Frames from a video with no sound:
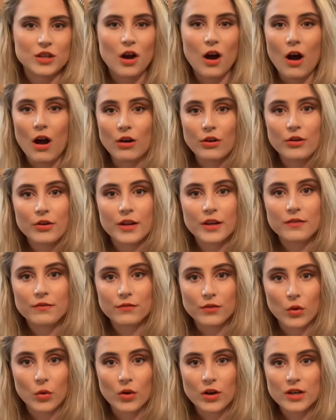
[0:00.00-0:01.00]
concrete
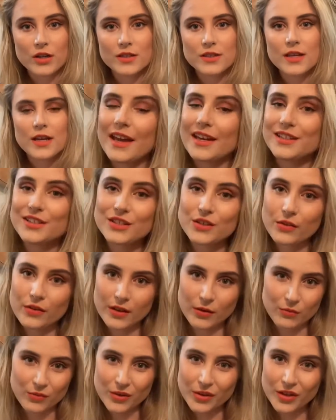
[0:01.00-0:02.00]
floors, and so
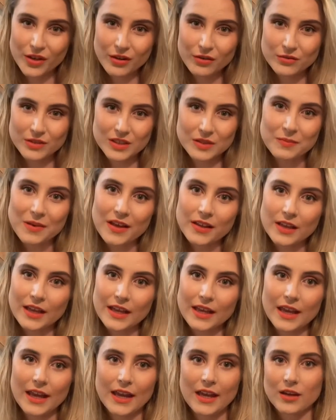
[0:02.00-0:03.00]
they really don't smell
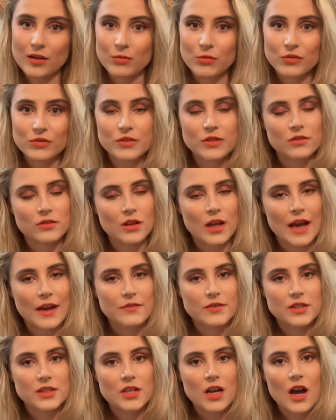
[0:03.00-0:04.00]
like animals or
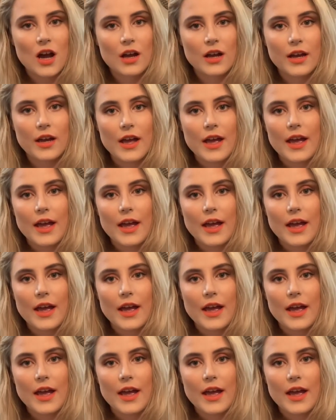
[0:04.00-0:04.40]
livestock,